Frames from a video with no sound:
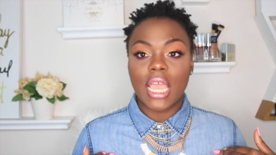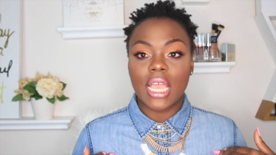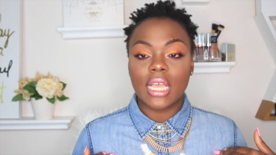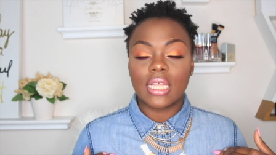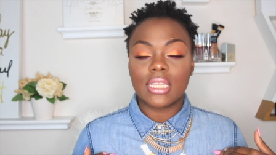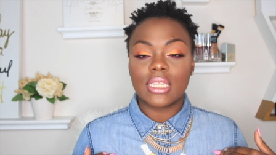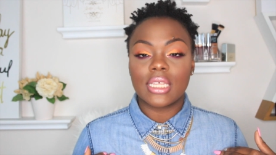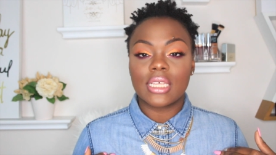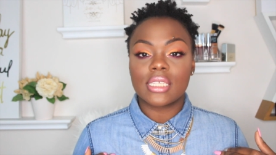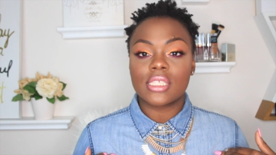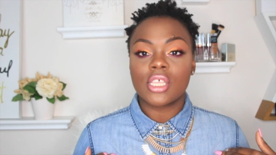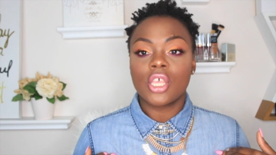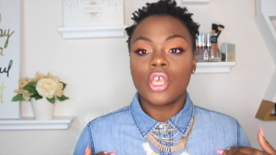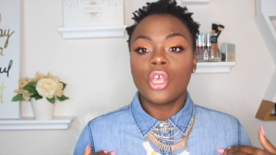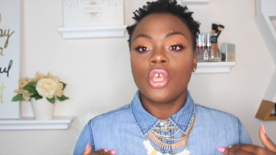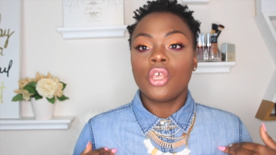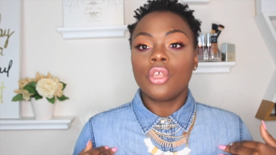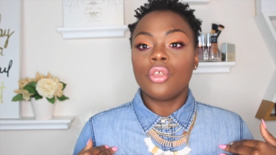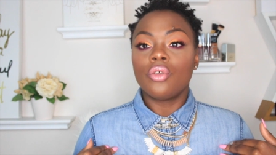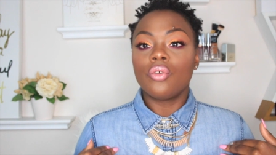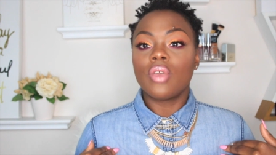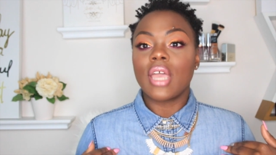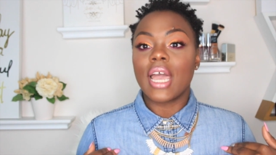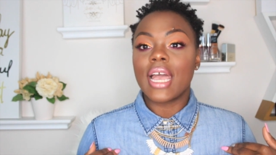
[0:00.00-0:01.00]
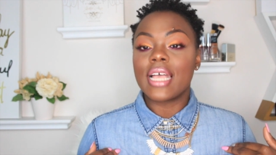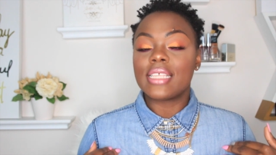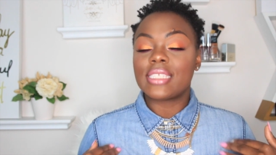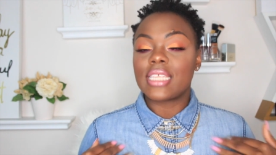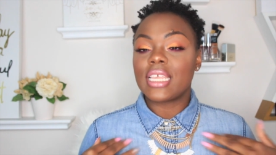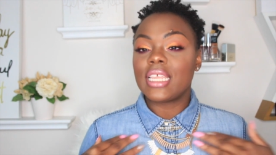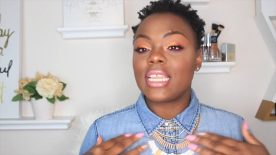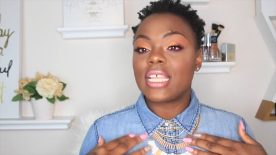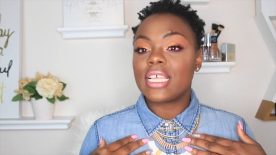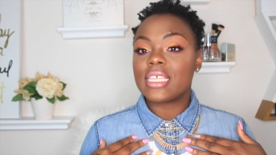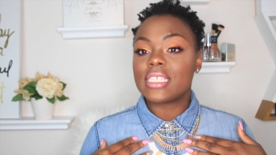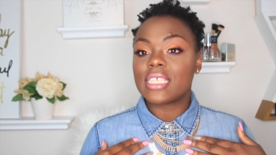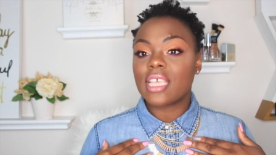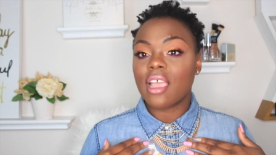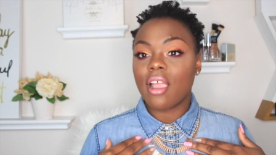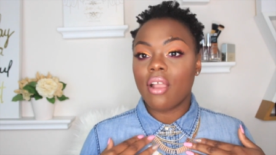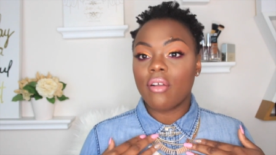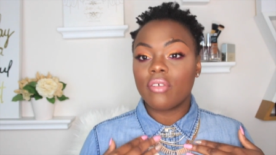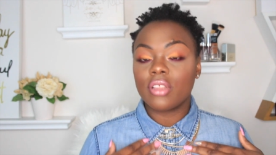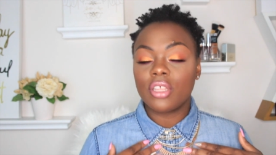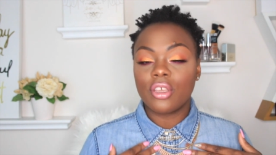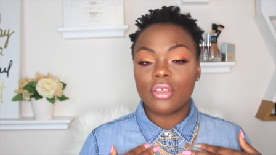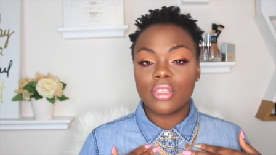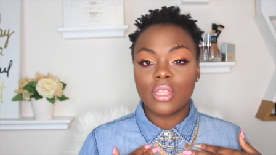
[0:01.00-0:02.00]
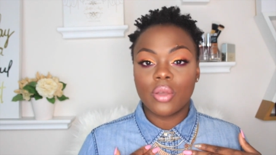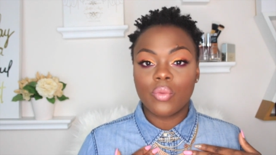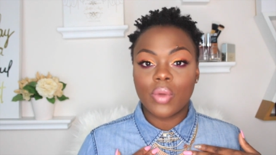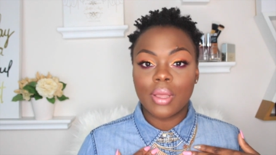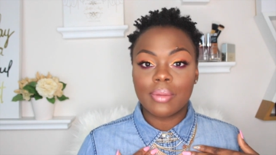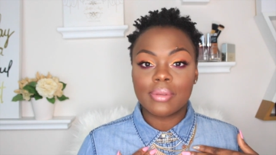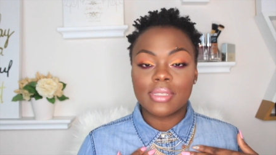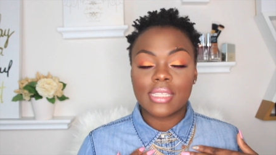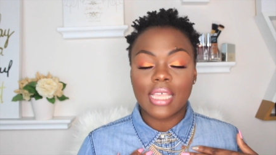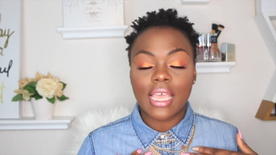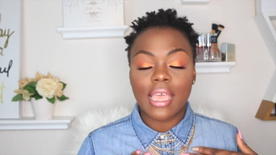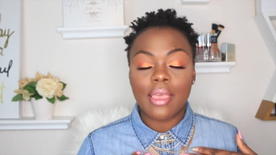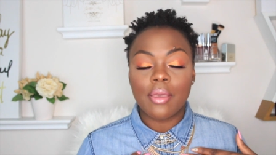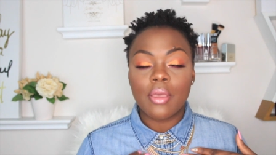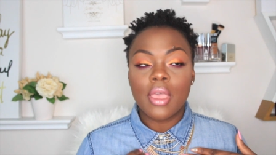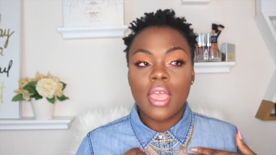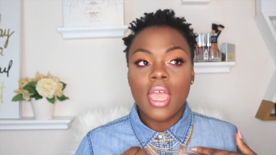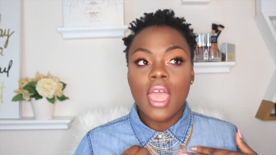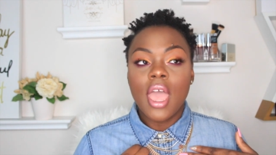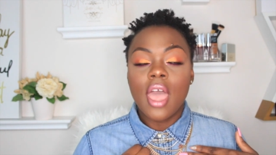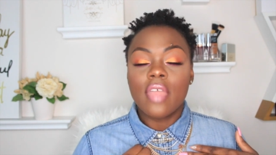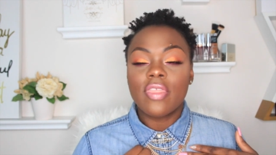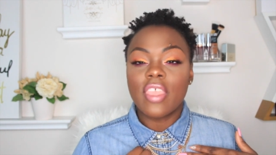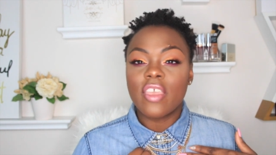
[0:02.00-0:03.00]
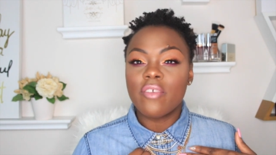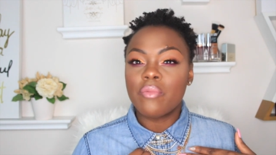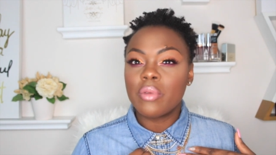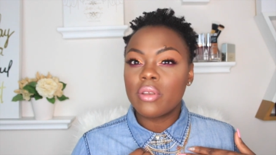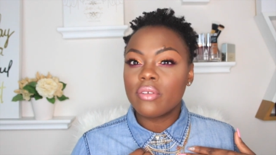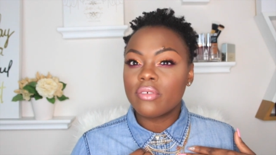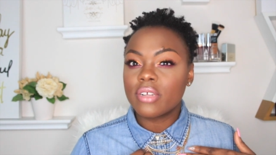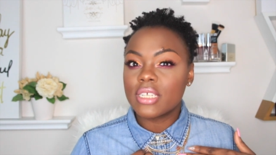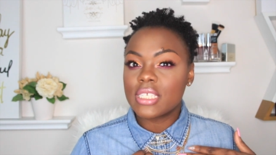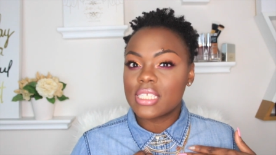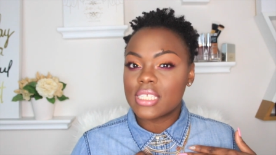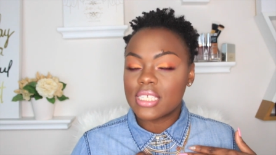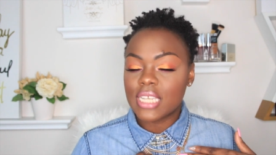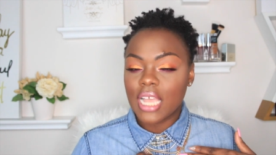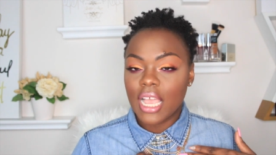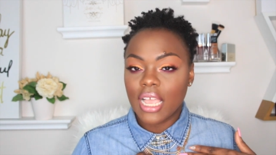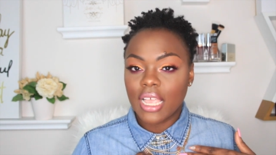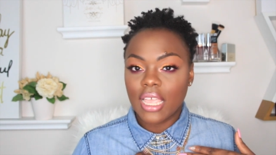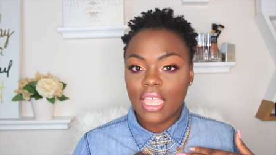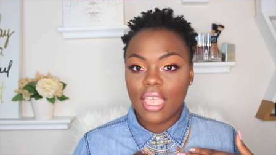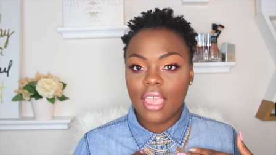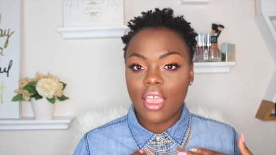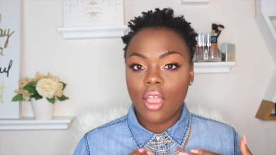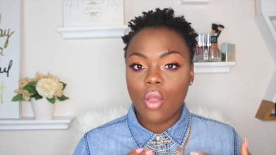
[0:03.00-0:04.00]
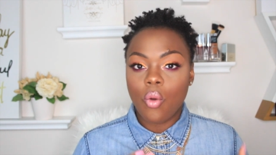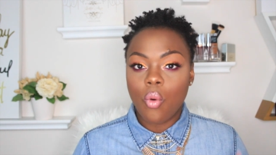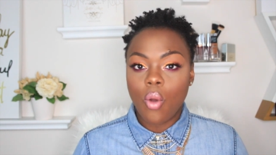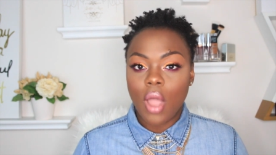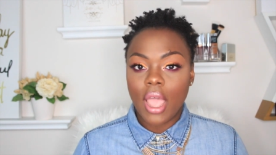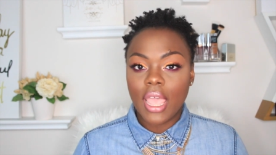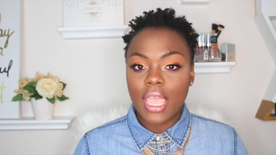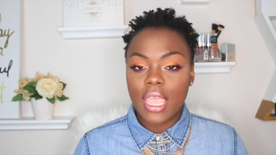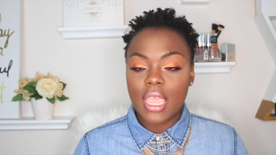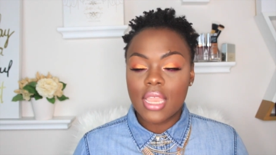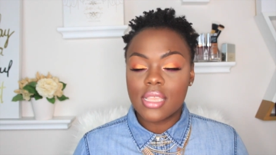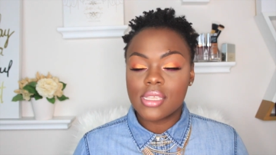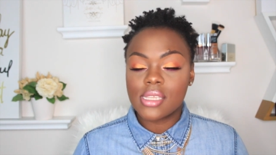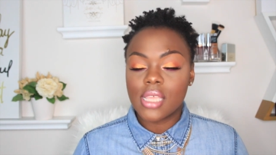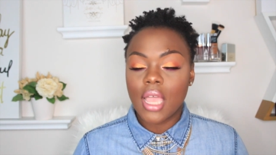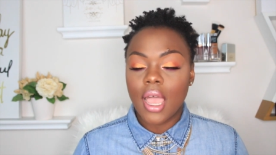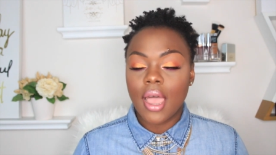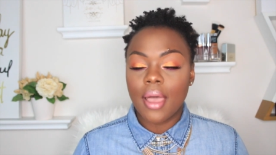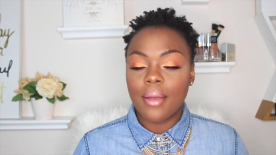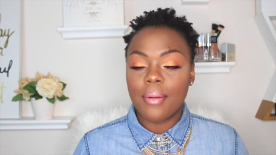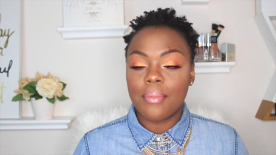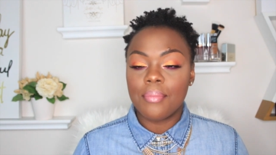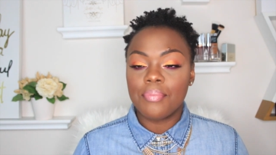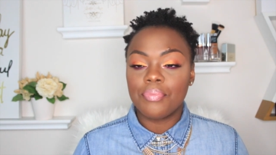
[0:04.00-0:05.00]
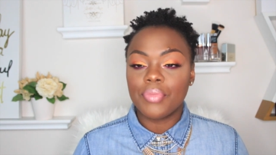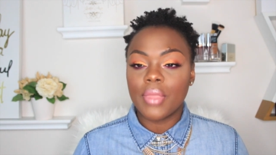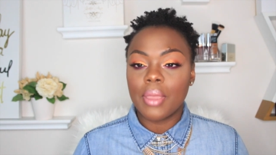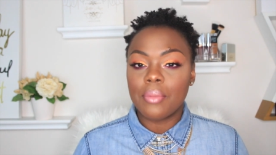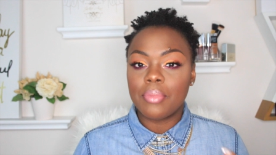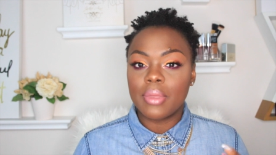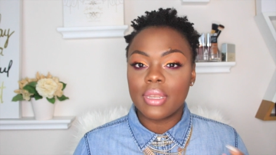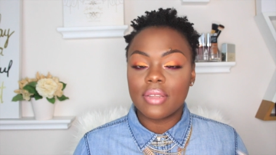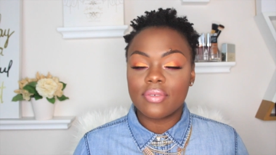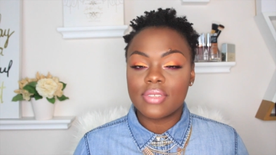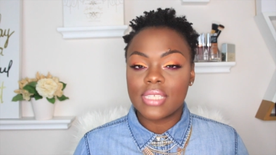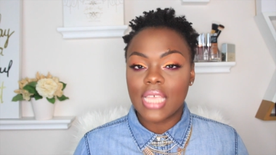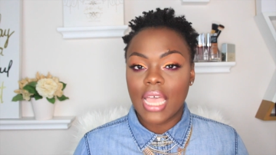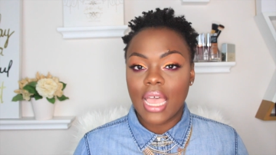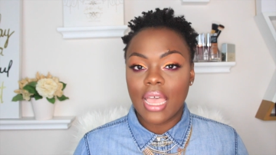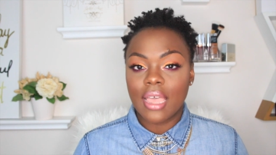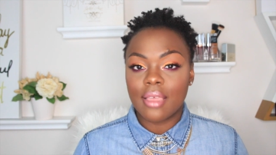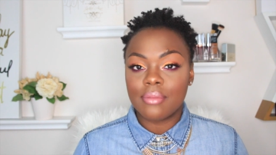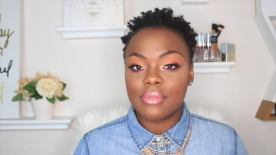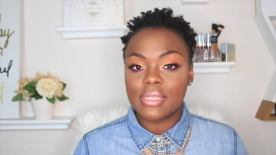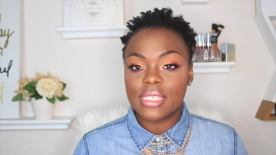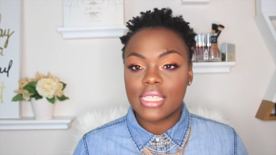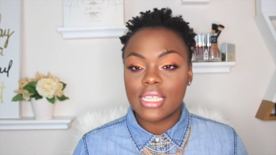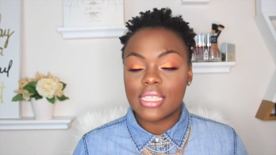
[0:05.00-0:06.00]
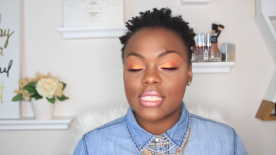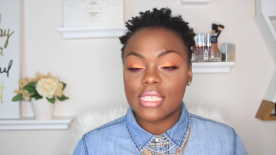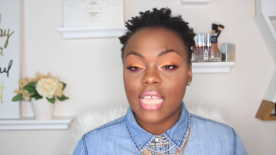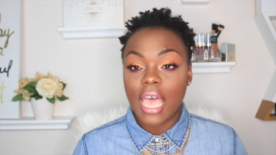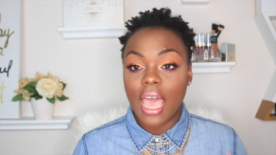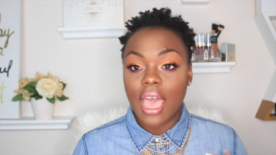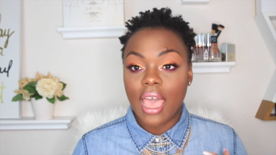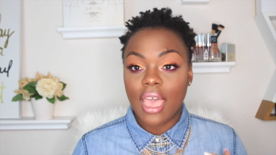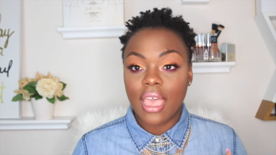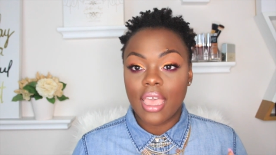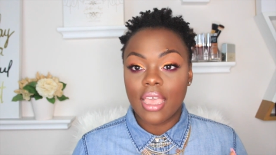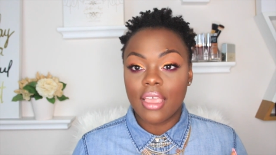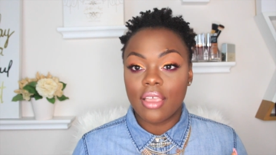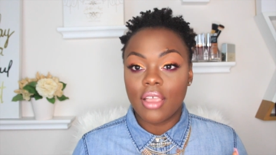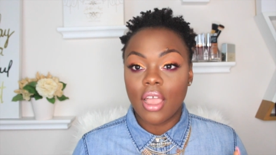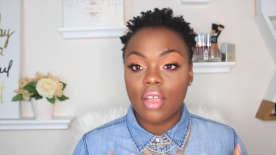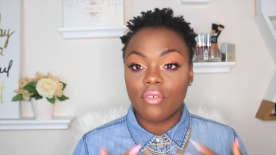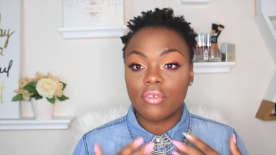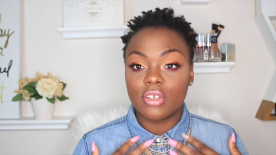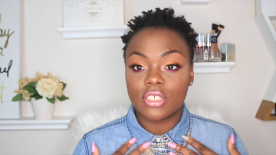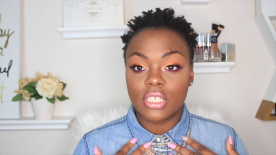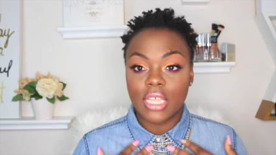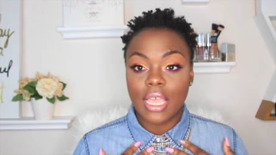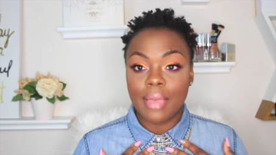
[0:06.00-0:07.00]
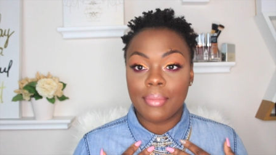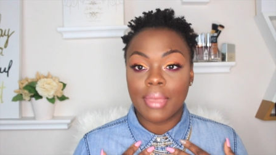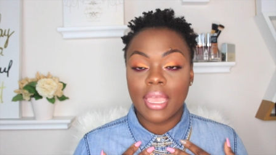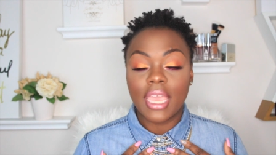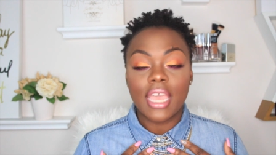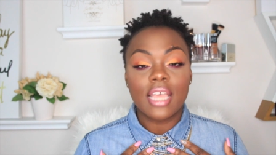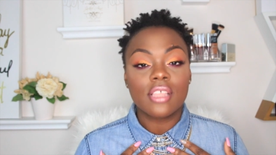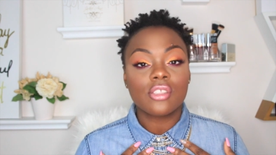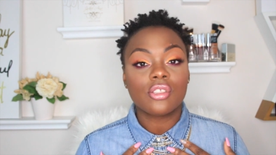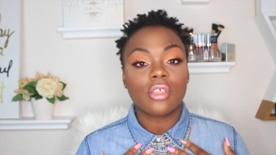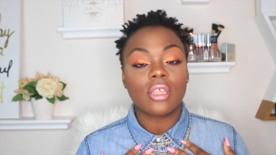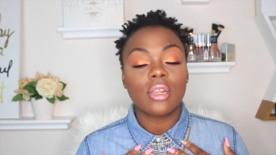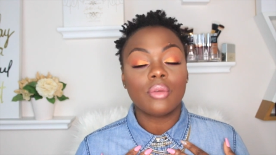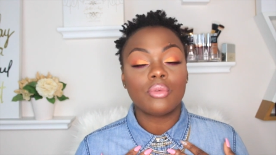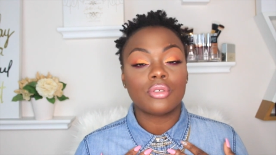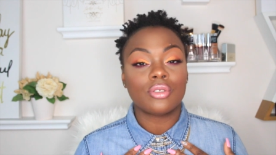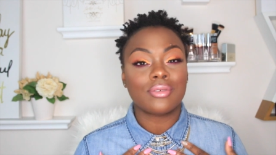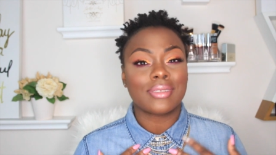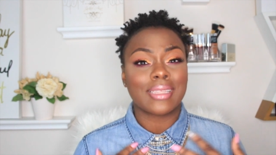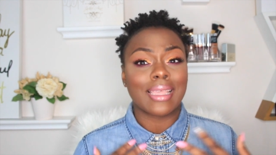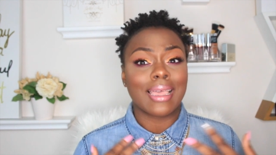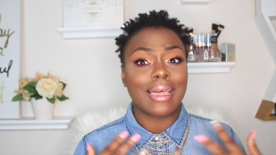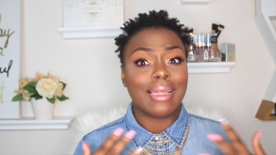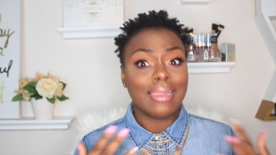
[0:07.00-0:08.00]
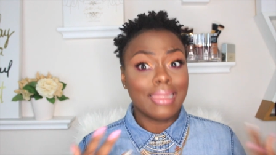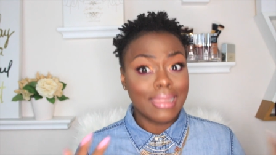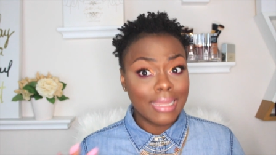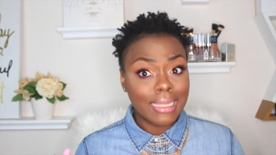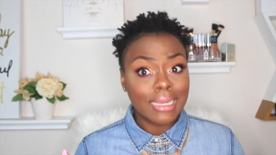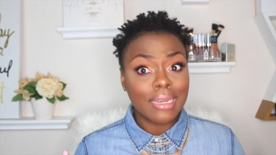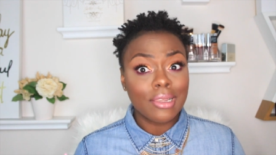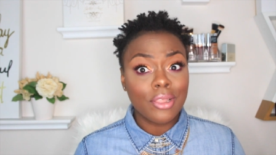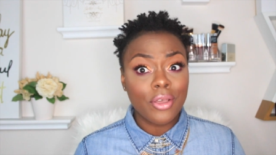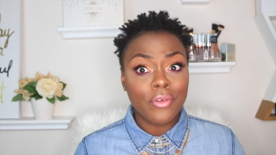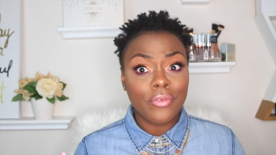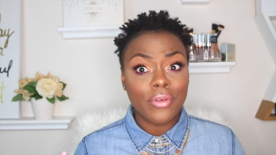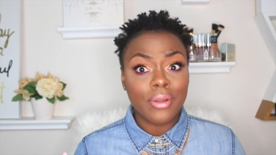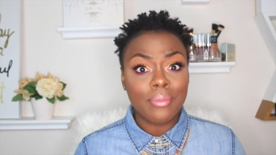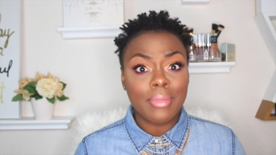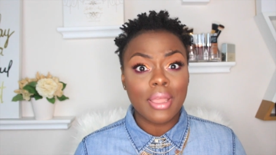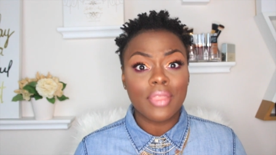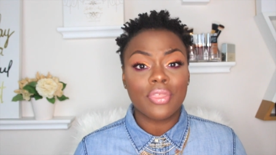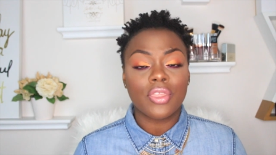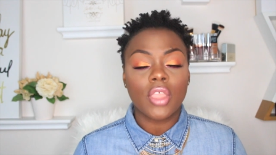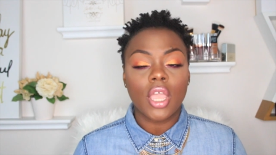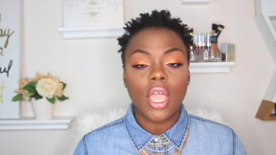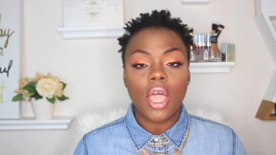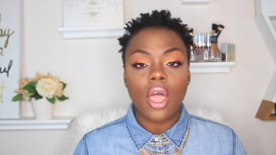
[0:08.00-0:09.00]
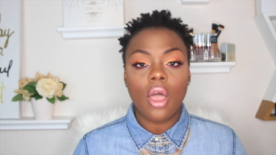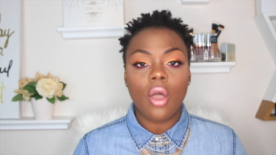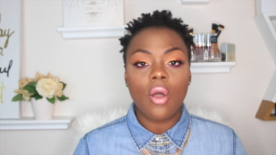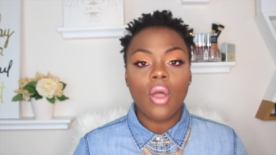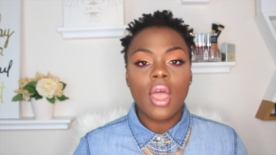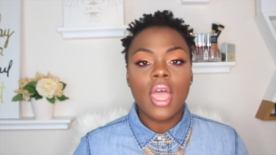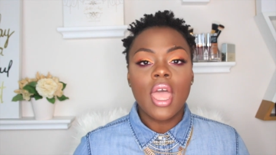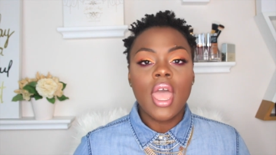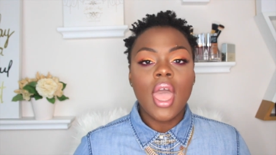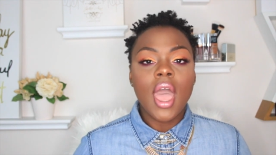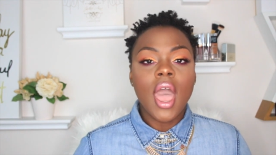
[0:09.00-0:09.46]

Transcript: necklace. You guys, it is currently on their website. They've been restocking it quite a bit of time since I originally got my hands on it, which was like a little over a month ago.